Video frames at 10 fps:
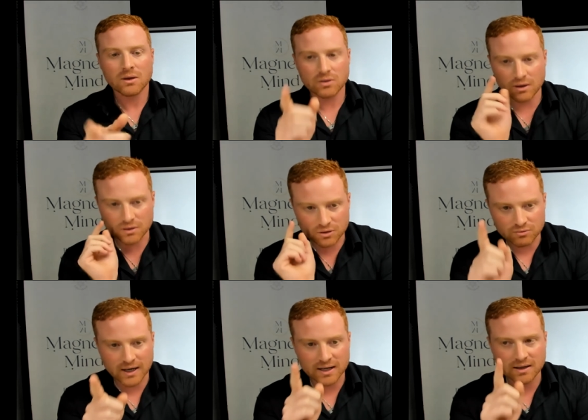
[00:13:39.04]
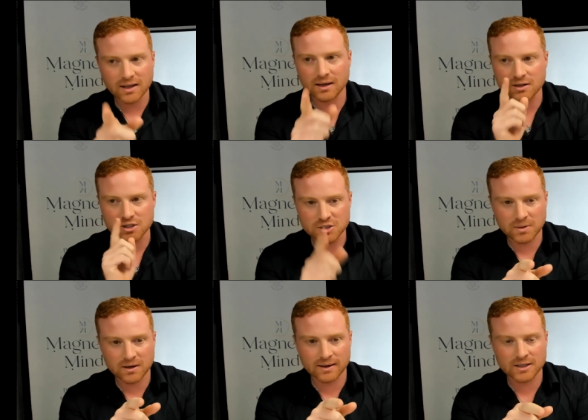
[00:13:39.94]
The threatening
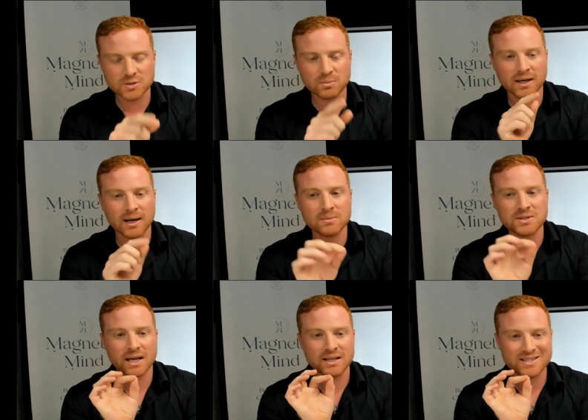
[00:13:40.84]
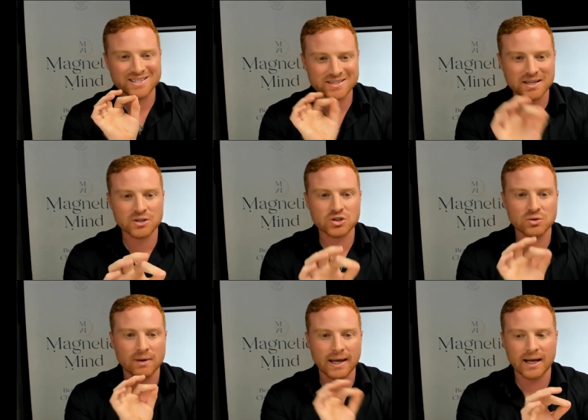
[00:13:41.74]
experience becomes an
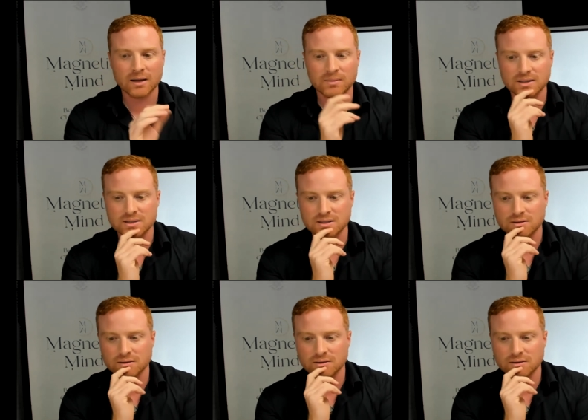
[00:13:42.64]
essential element.